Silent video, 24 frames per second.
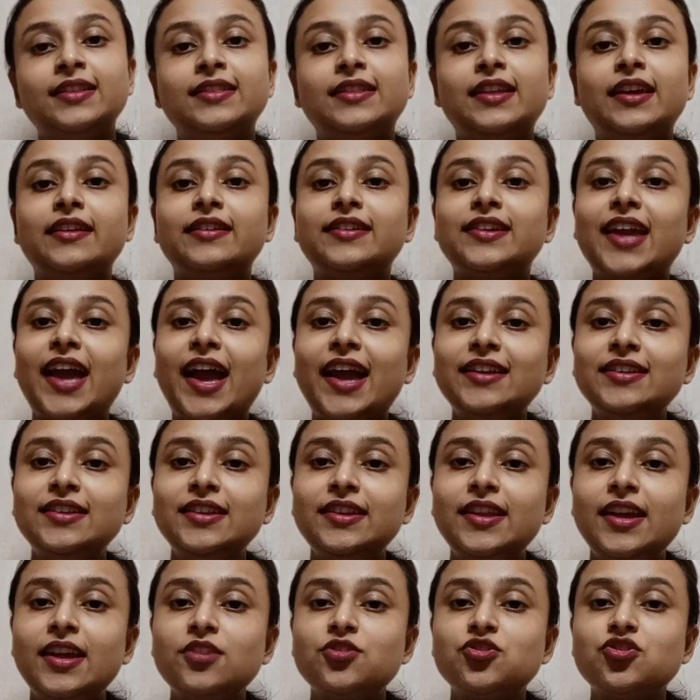Their
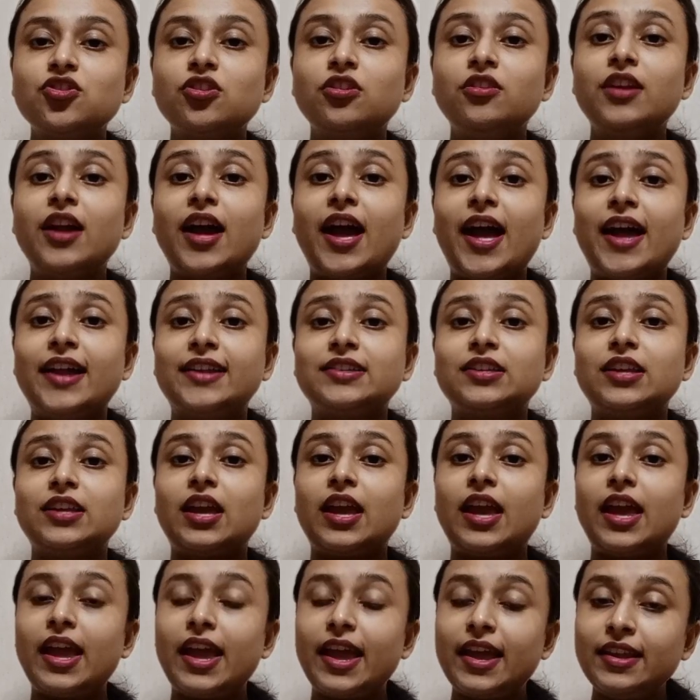candidature at
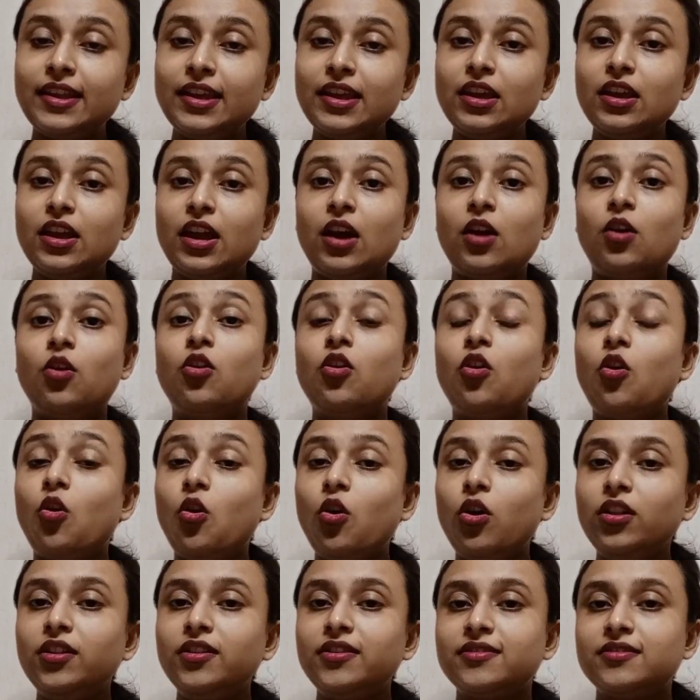any or
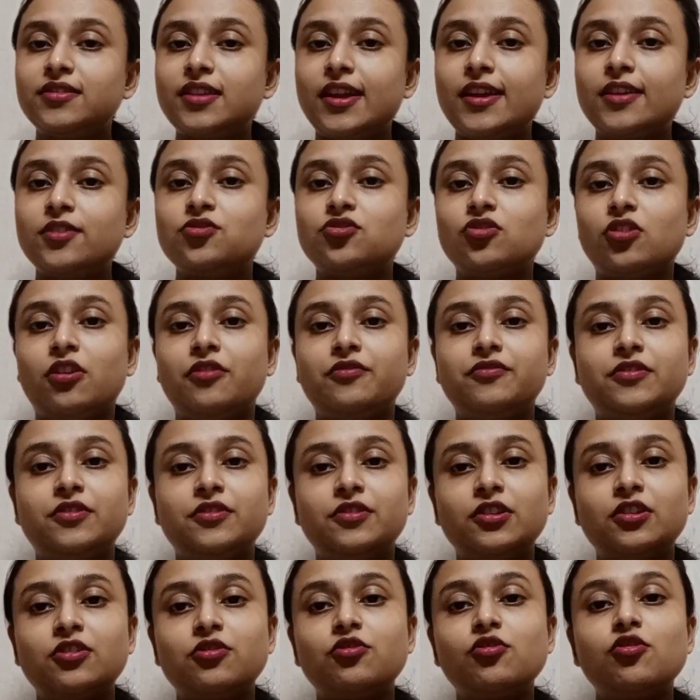all stage of
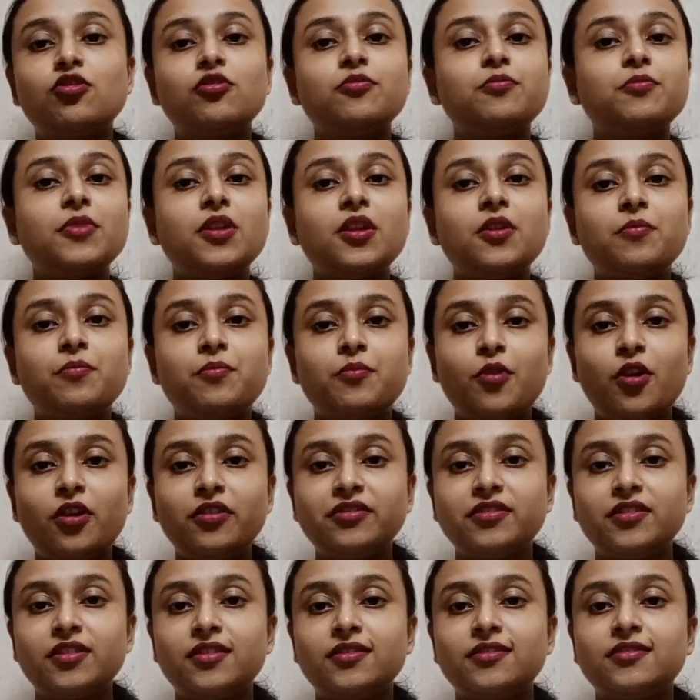the recruitment
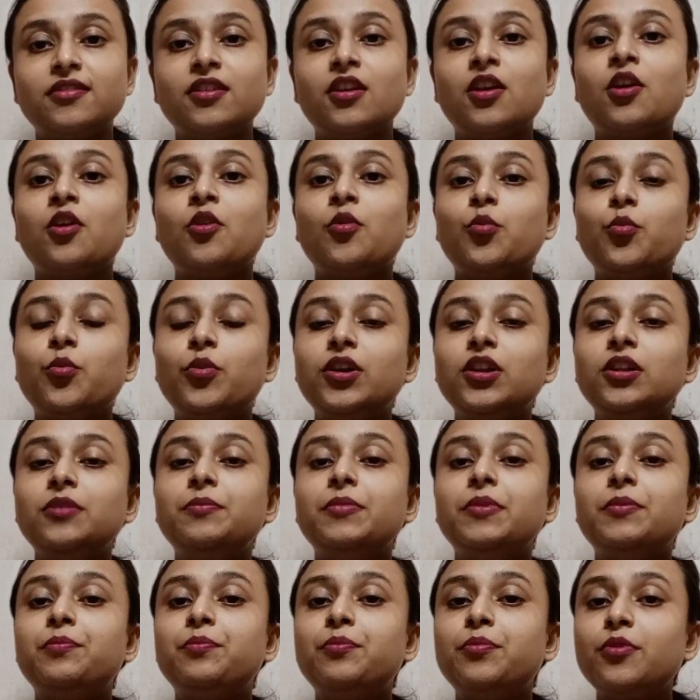process
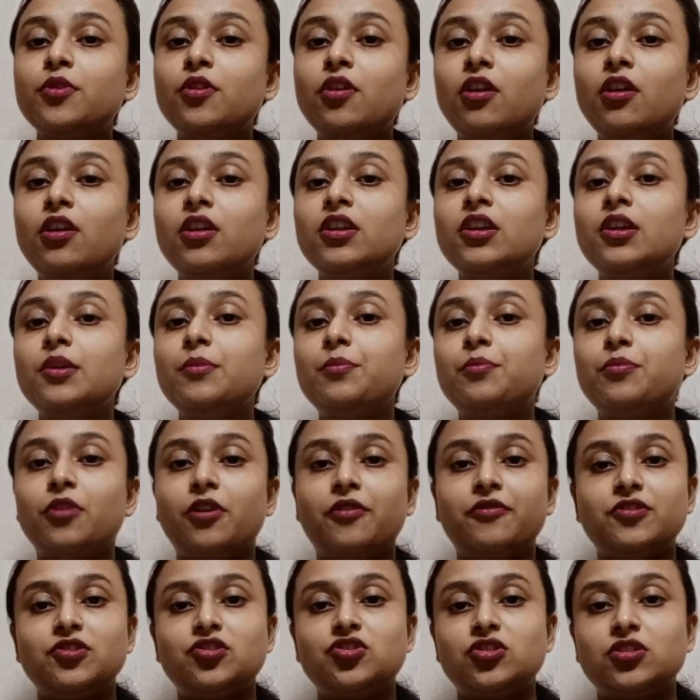will be purely
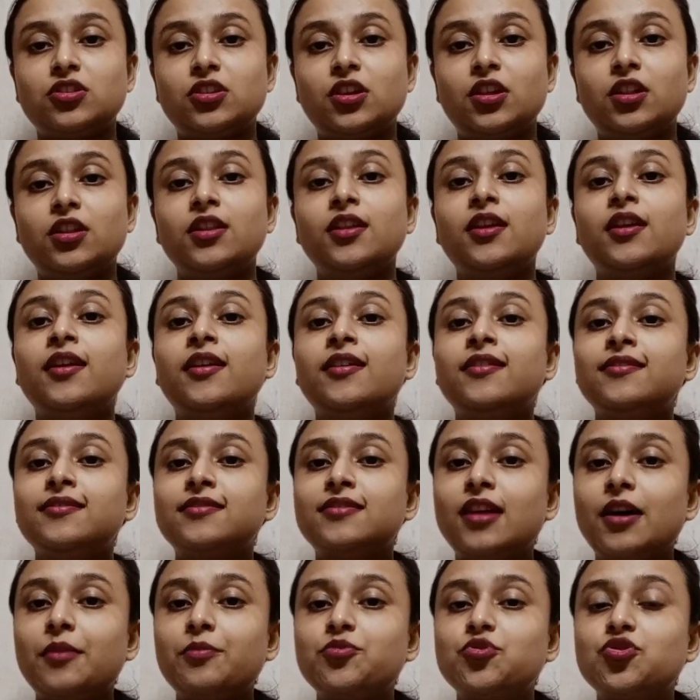provisional
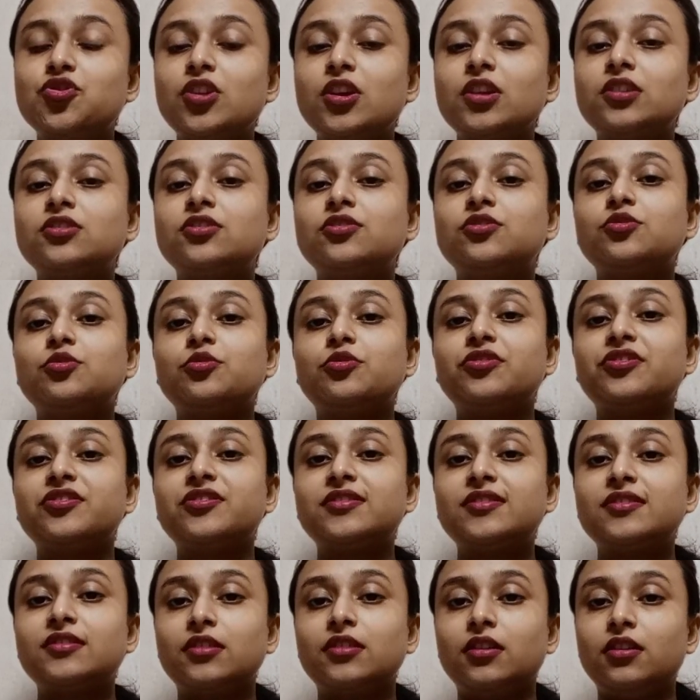subject to
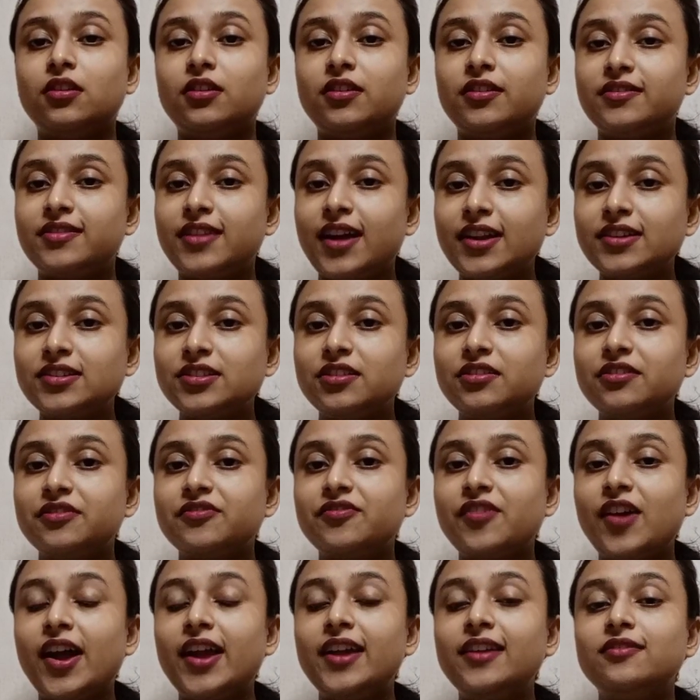uh,
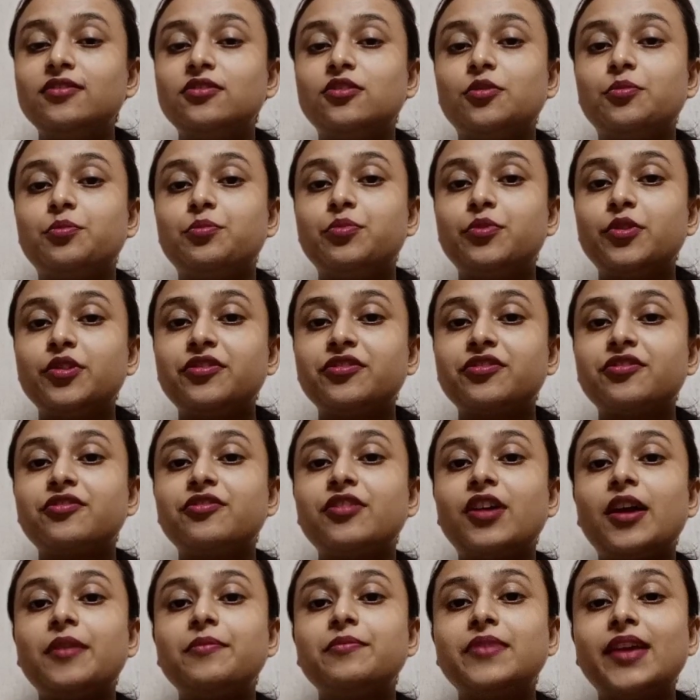satisfying the
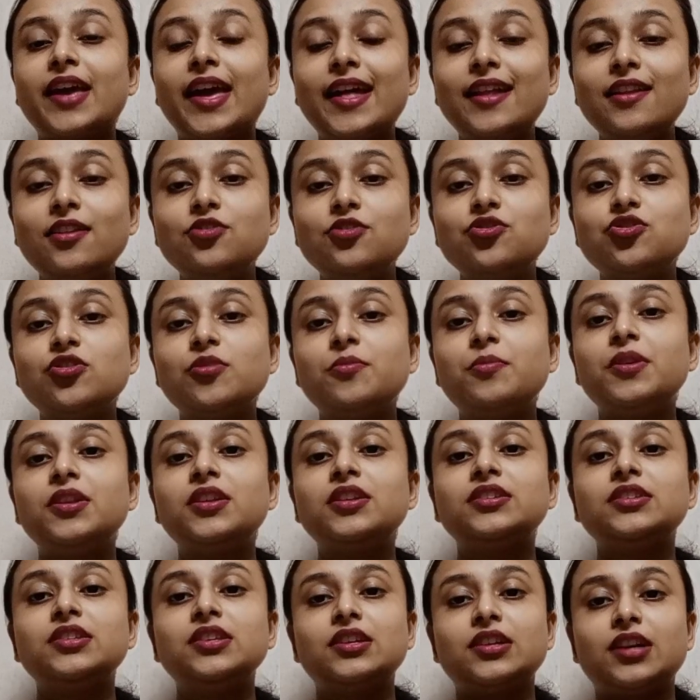prescribed
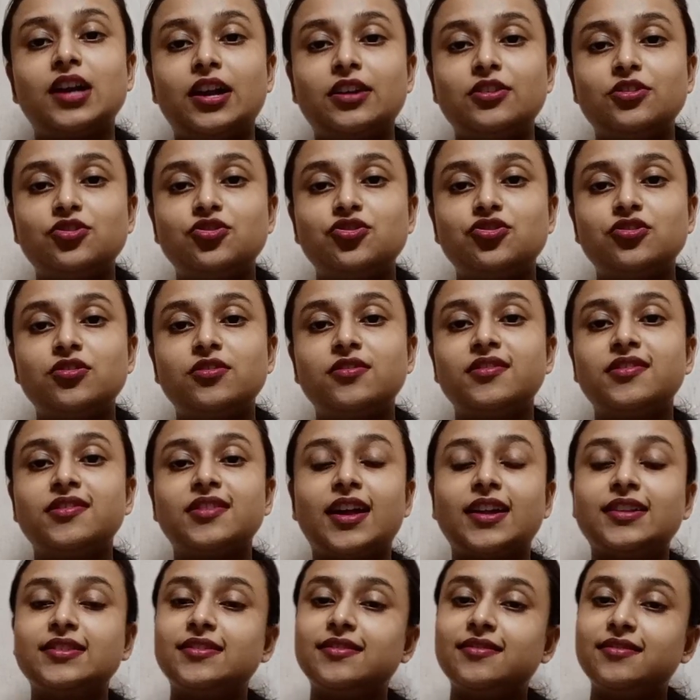eligibility conditions
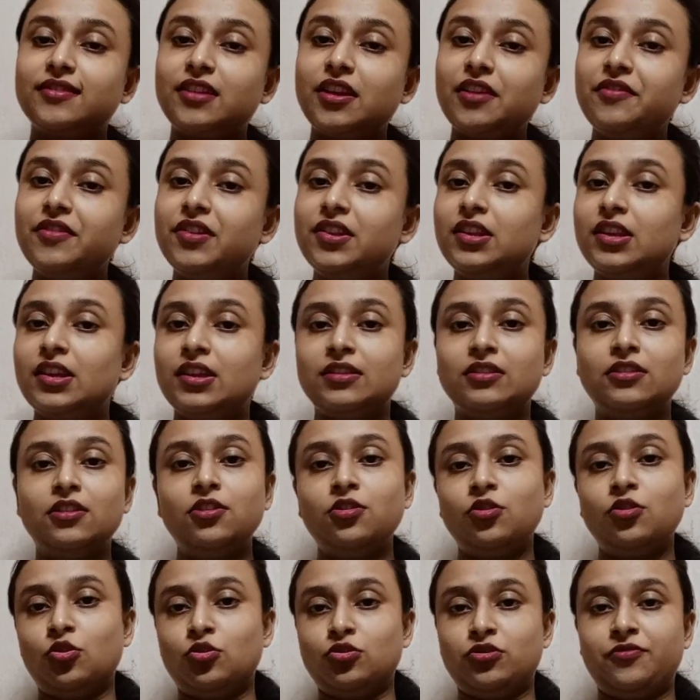that is given in
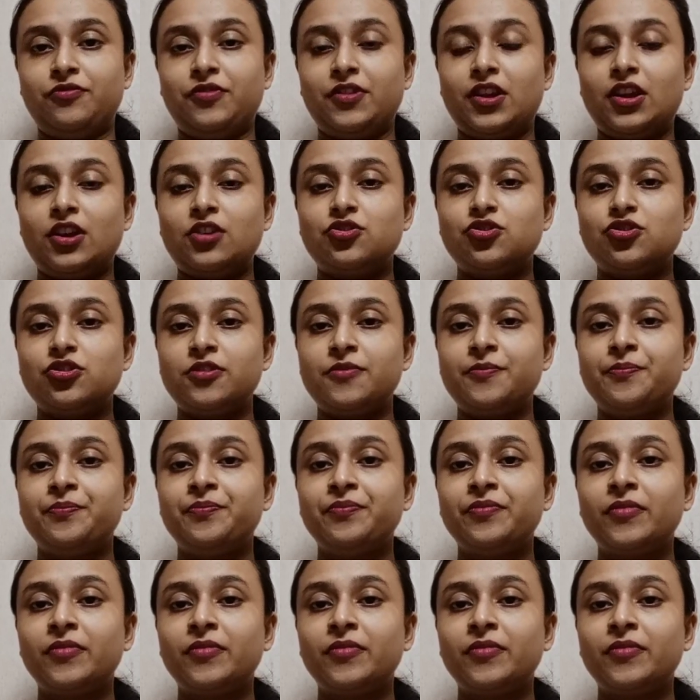the notification.